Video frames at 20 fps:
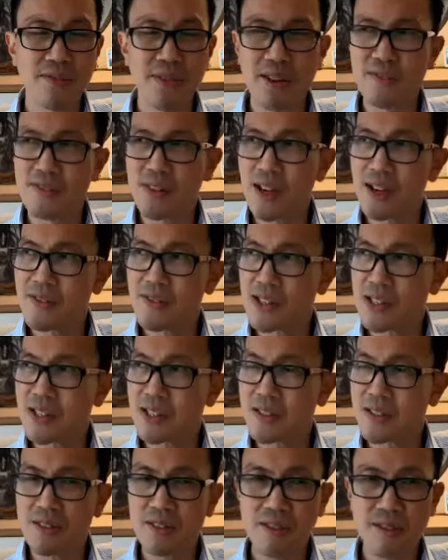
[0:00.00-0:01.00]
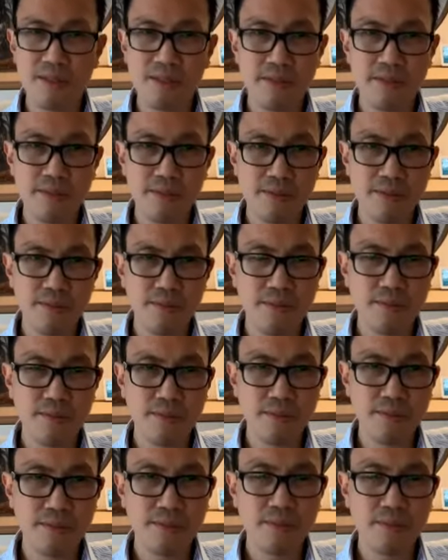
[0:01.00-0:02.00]
Those have been better.
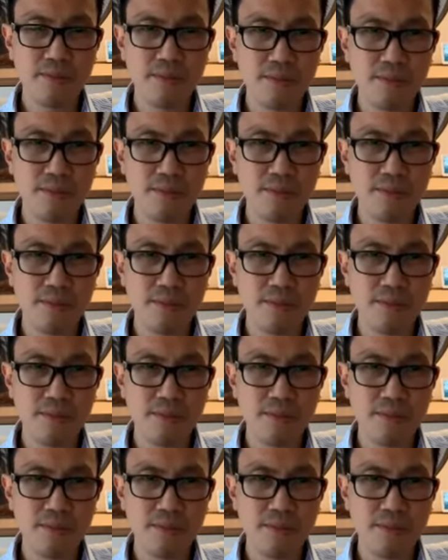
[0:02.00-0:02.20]
But